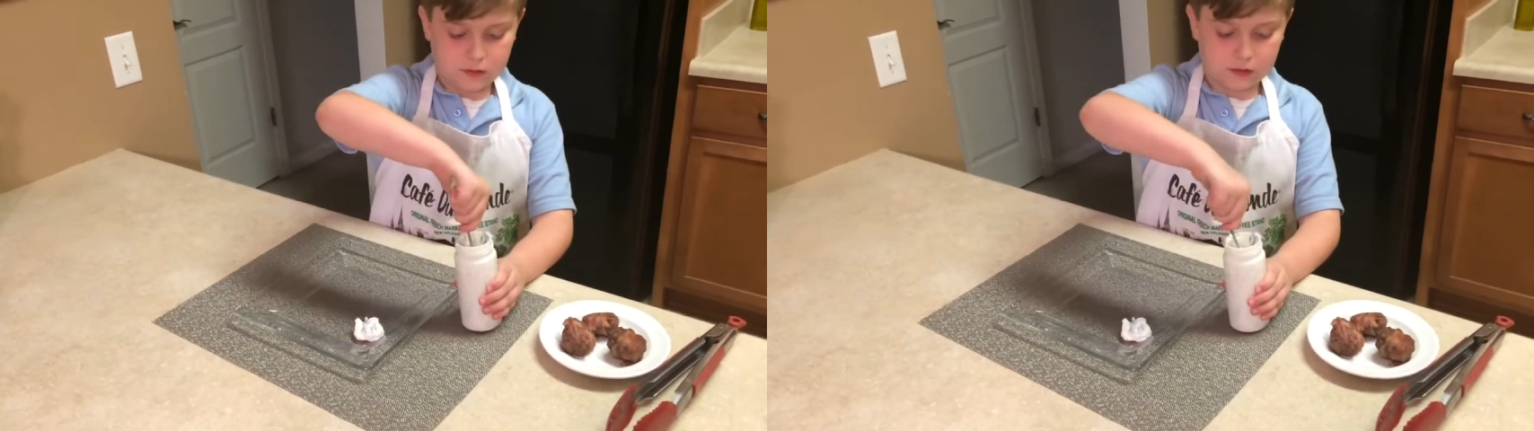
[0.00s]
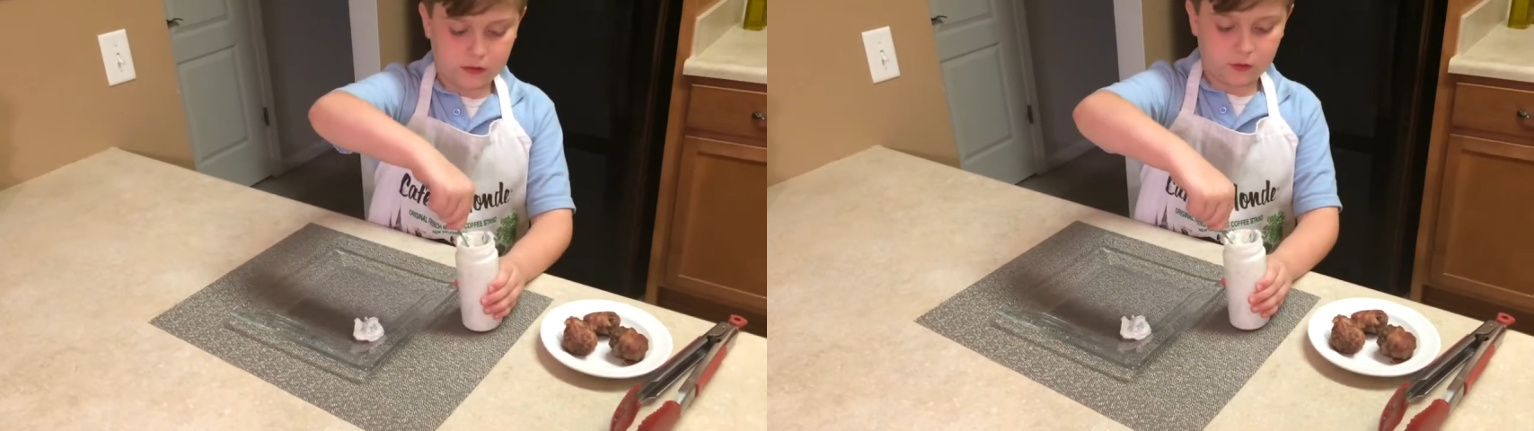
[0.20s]

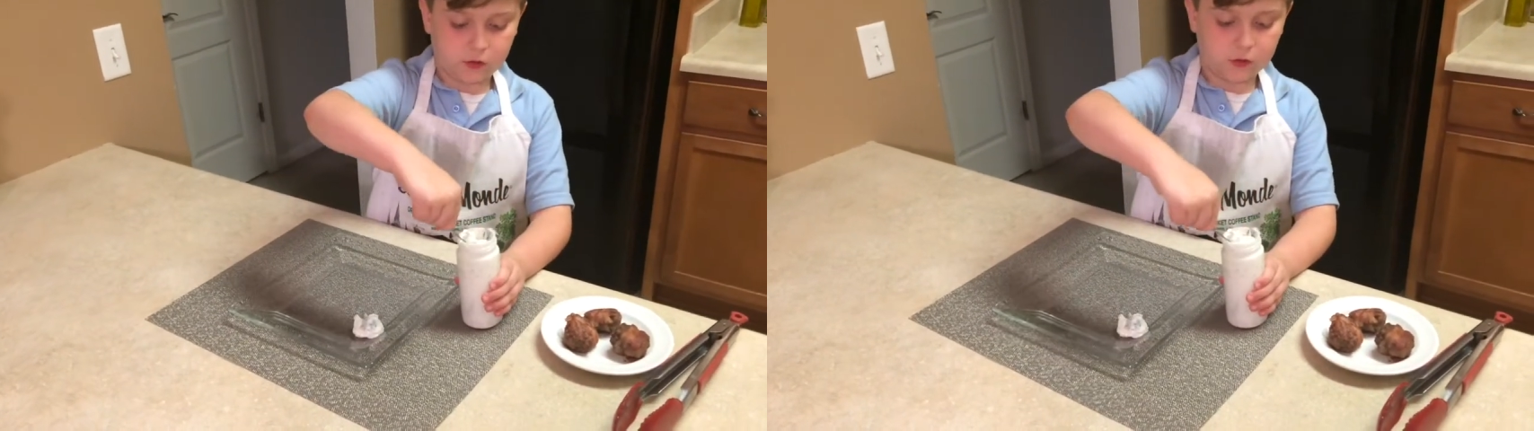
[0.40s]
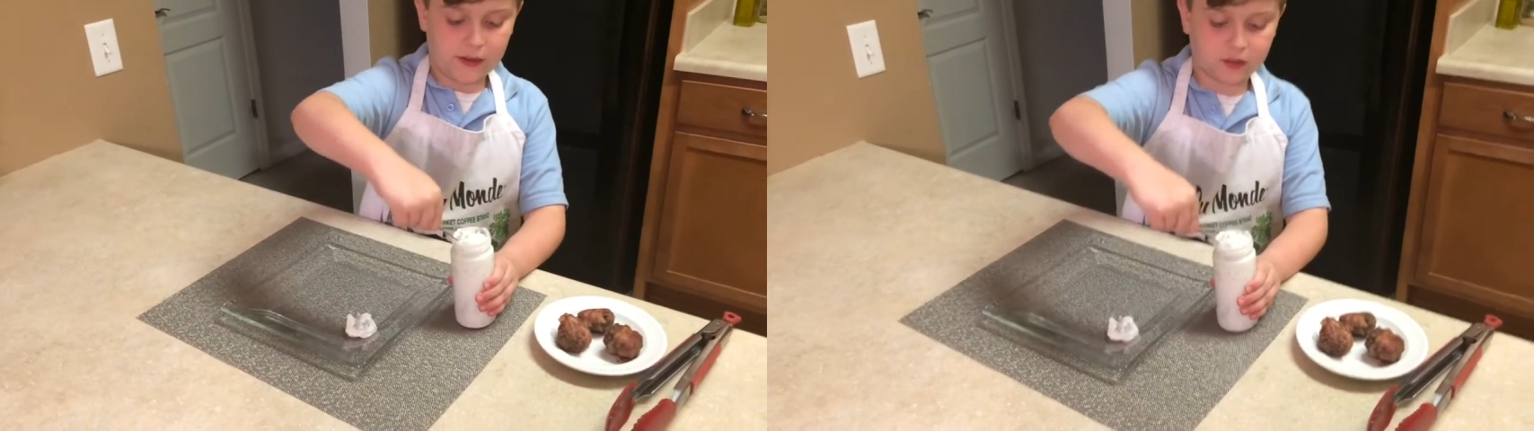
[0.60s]
And you
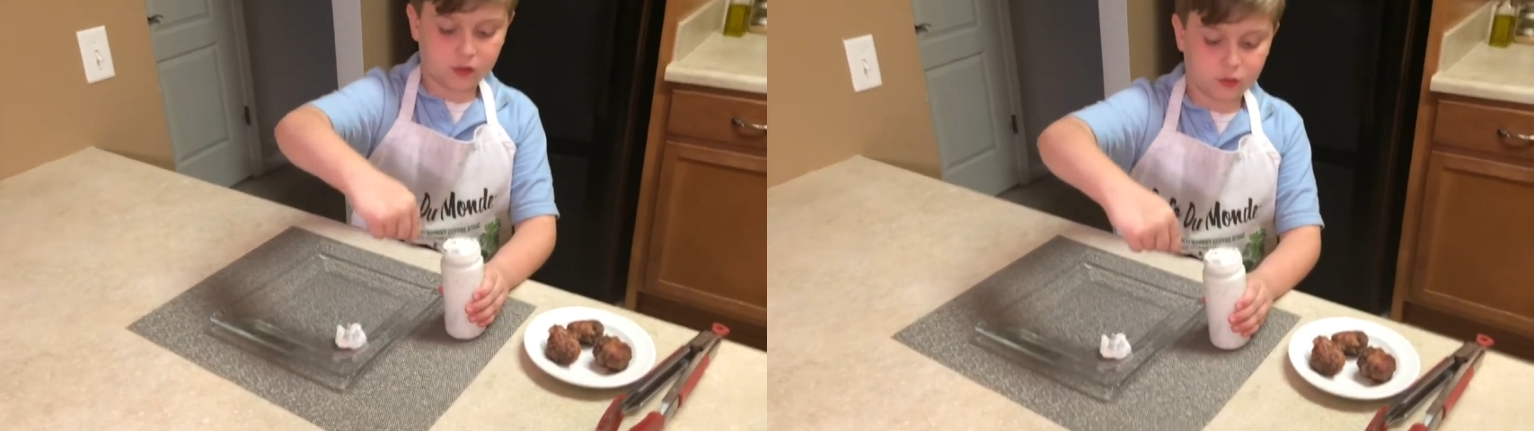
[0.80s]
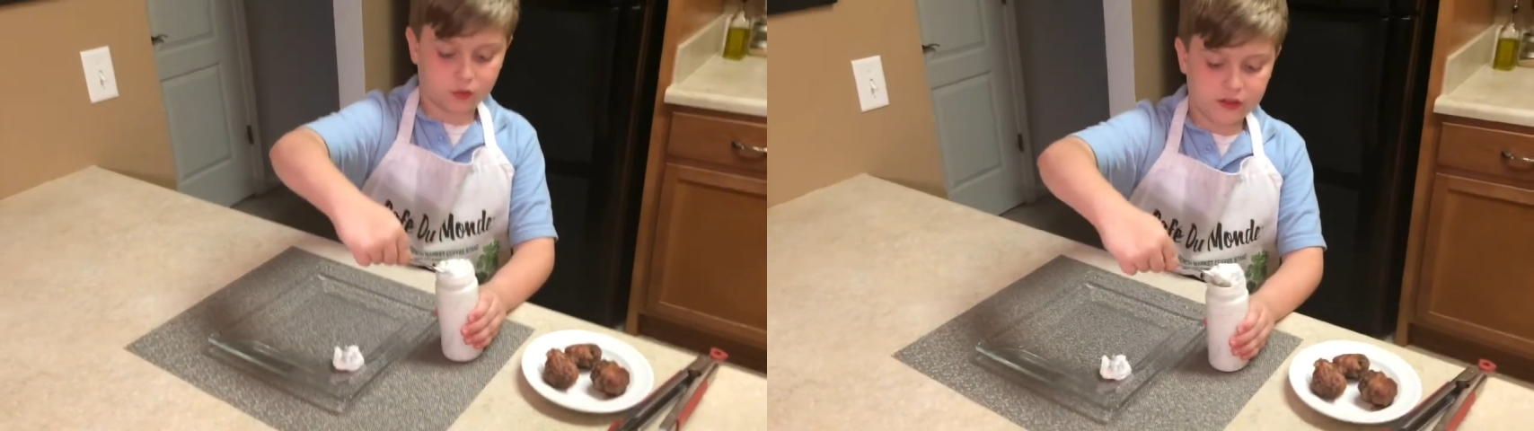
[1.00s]
do that
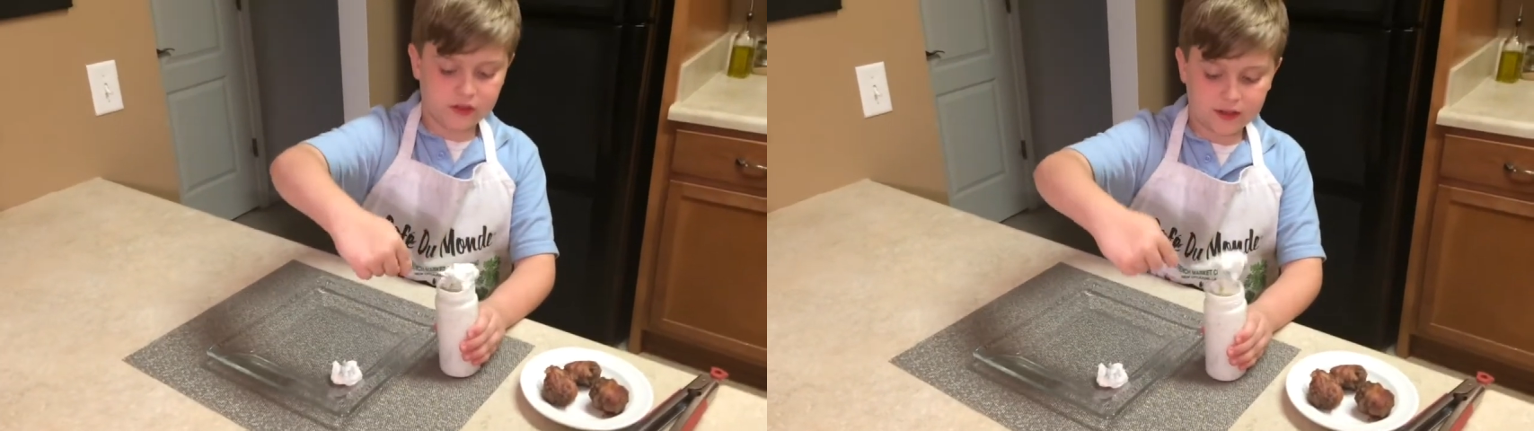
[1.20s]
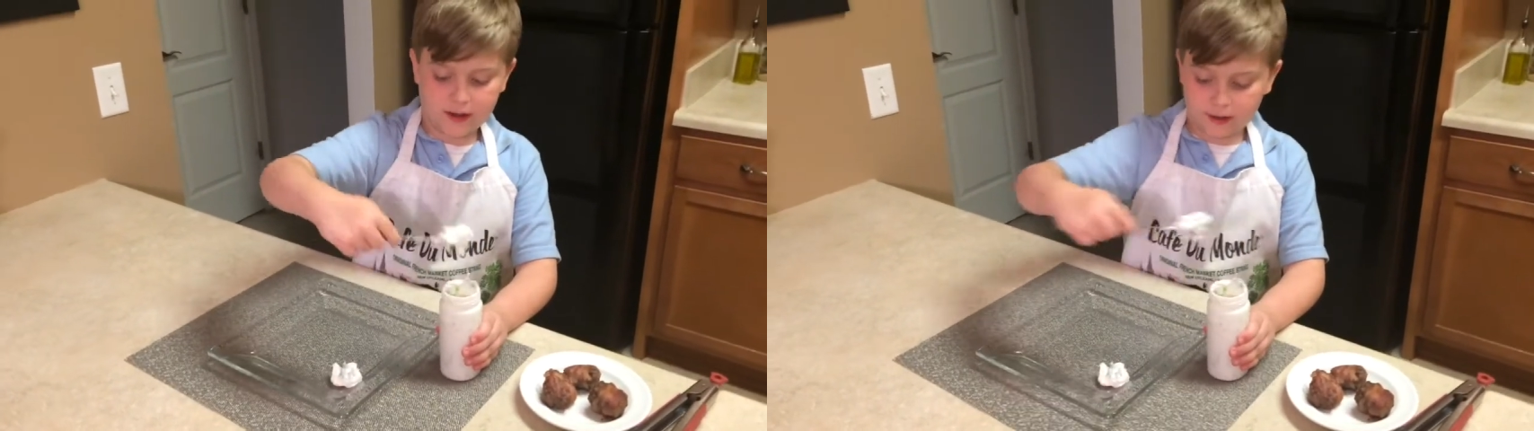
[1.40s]
3
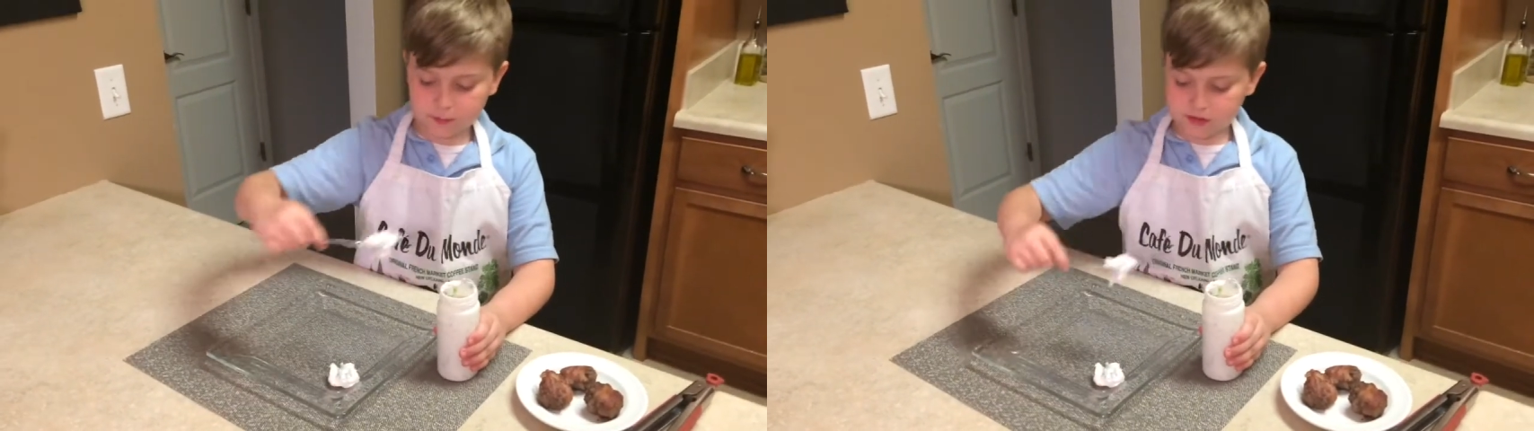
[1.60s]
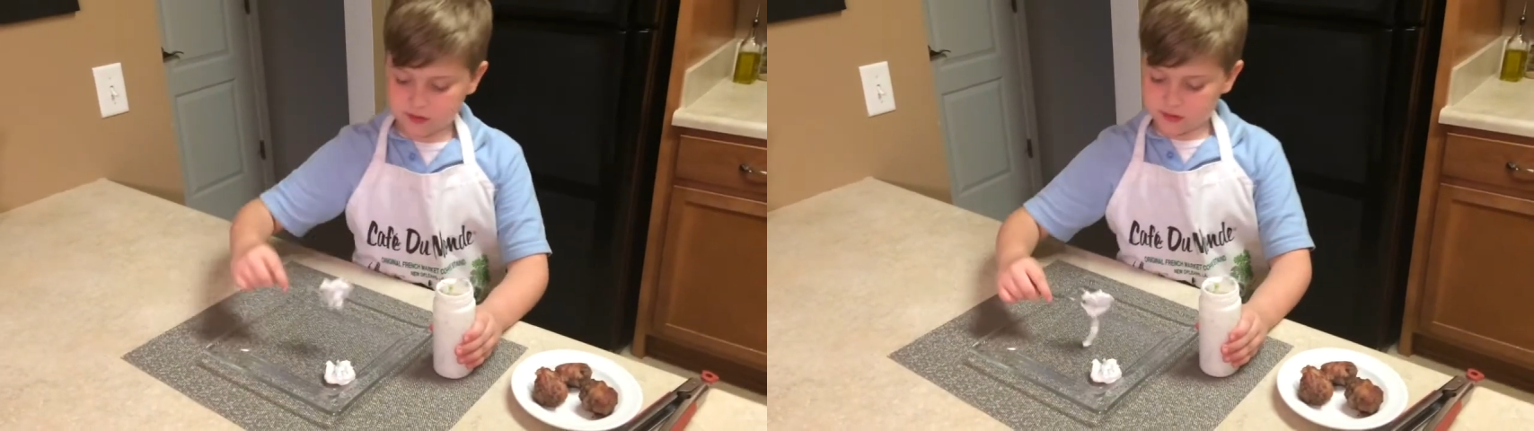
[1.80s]

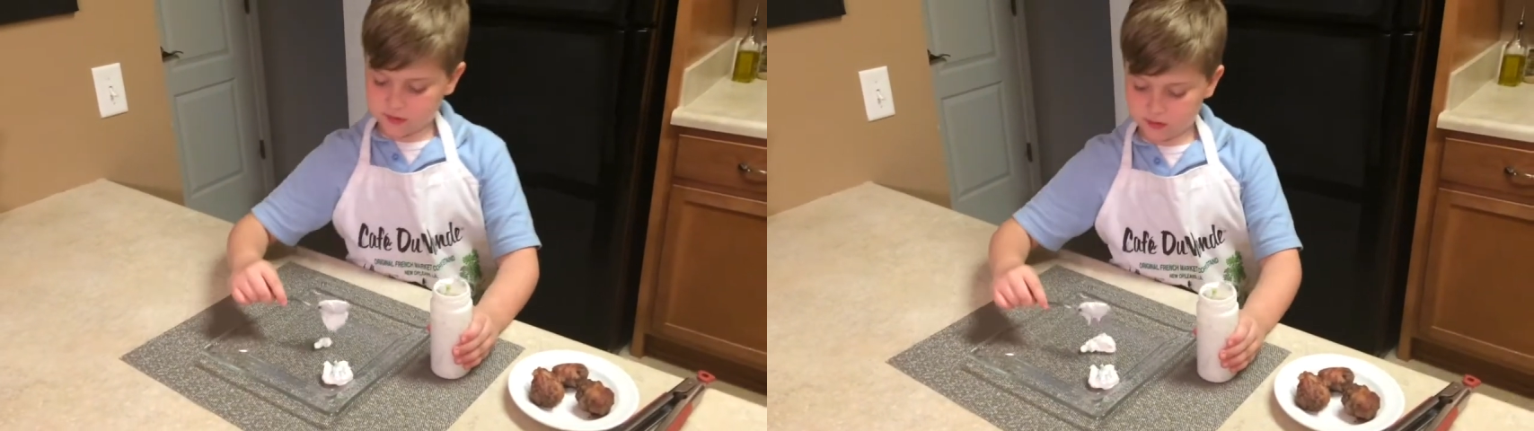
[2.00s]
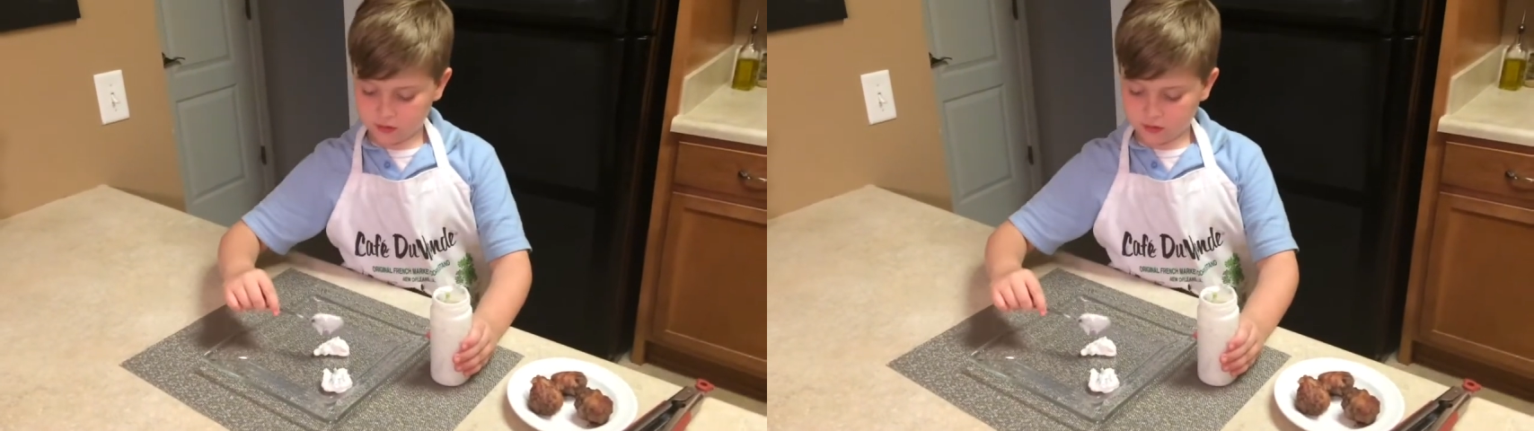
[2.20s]
times